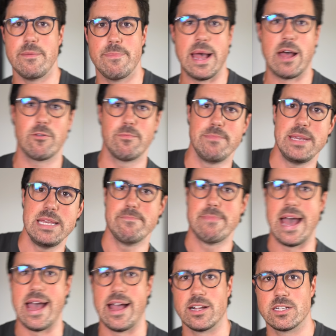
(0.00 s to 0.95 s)
pound meat
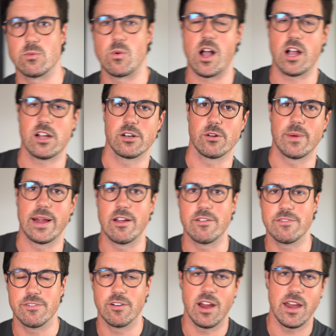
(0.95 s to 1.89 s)
bags walking around
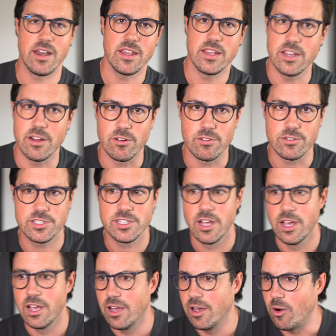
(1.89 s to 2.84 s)
for 80 years
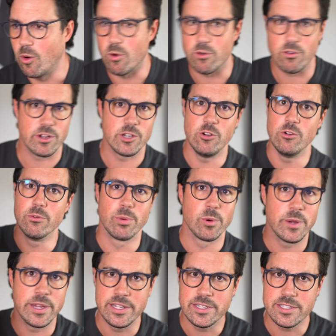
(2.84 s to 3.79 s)
ordering Uber
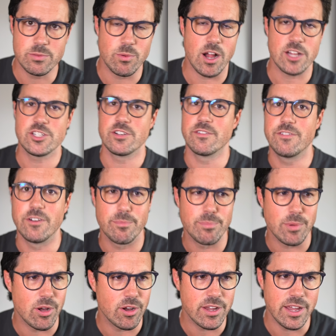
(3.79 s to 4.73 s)
Eats, watching
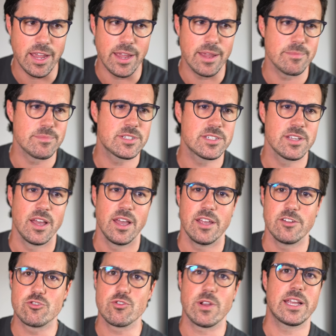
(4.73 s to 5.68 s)
football games,
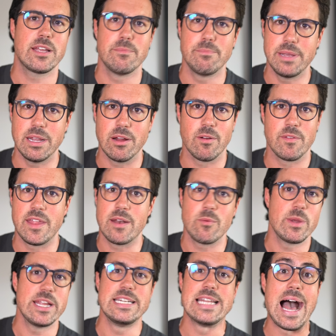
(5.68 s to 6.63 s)
drinking beer, and then
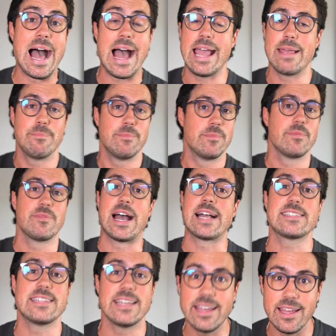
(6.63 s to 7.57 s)
we die.
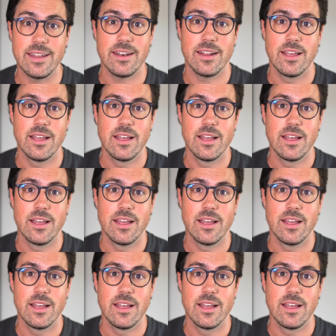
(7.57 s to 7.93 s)
That's it.